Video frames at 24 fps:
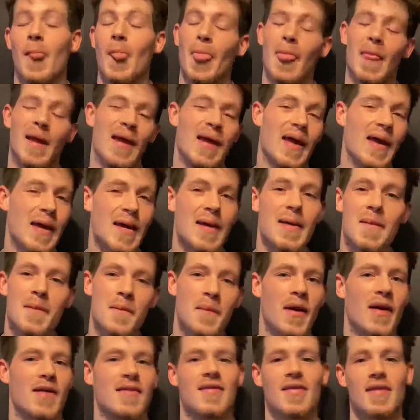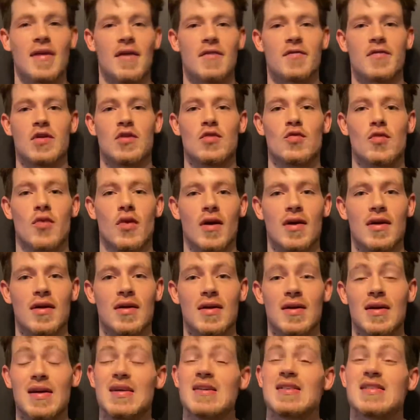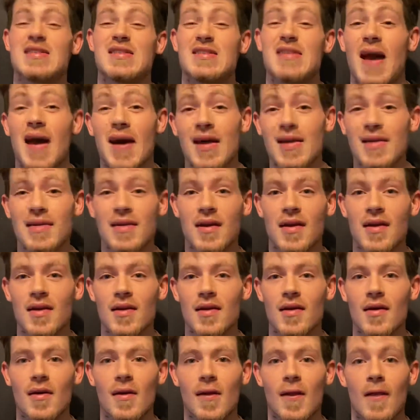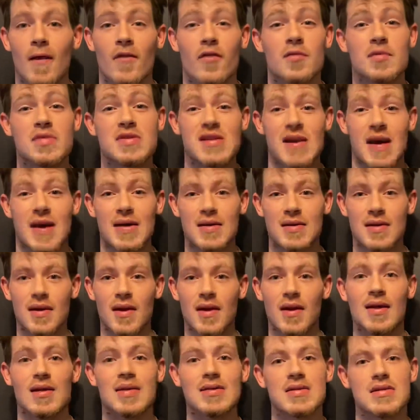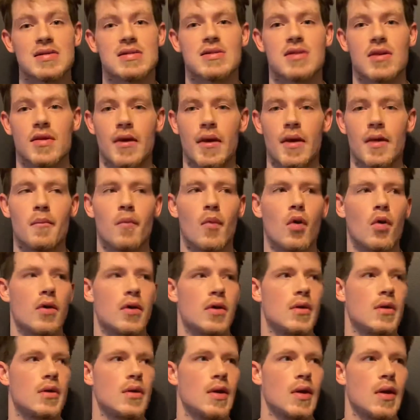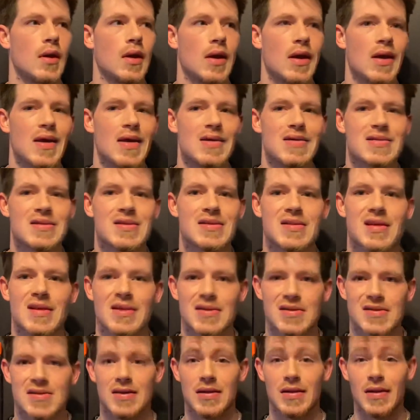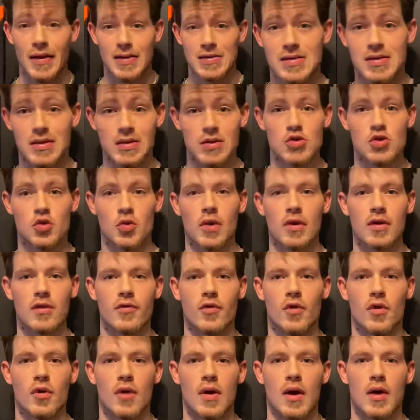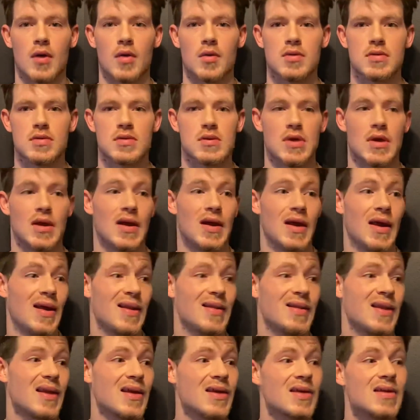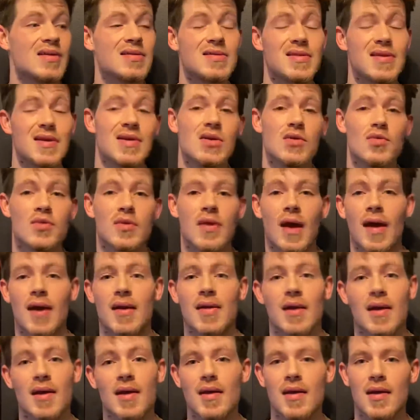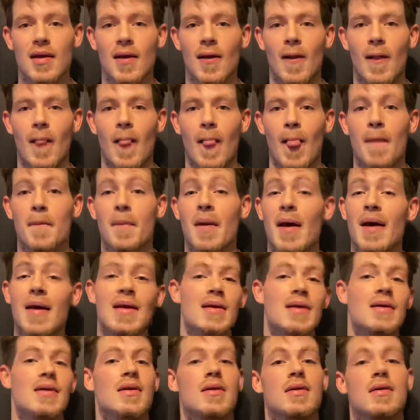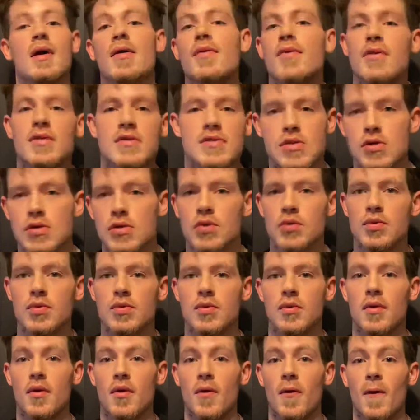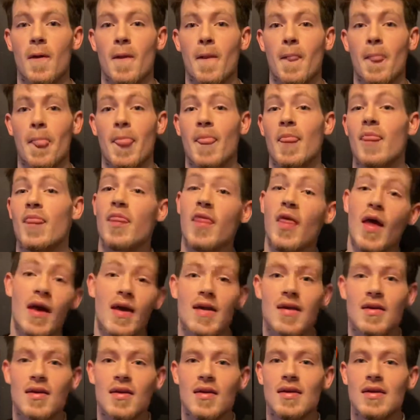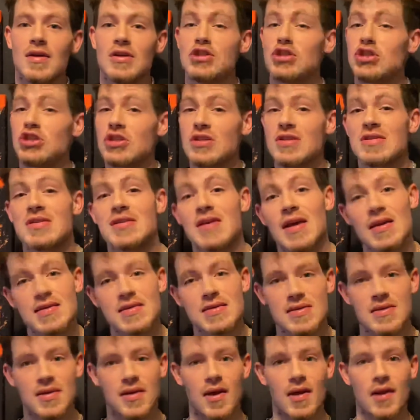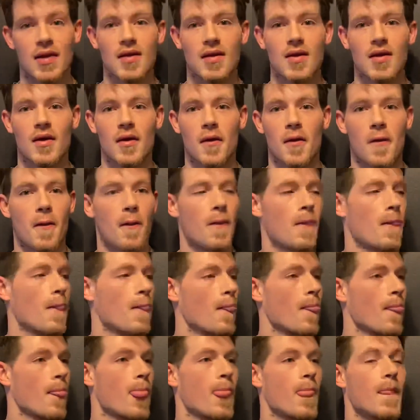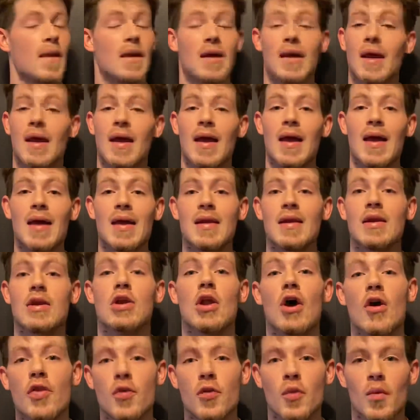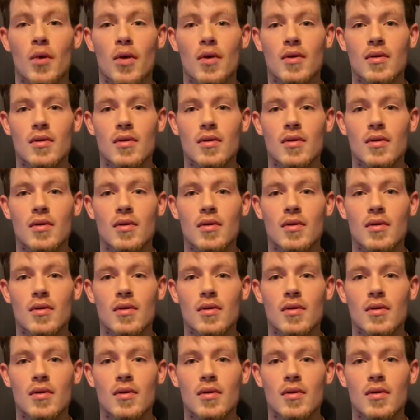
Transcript: Hitting bets left and right. From Saturday into Sunday morning. Hit 6 in less 24 hours. Then continued that night by hitting another 2. Then, just yesterday, hit another one.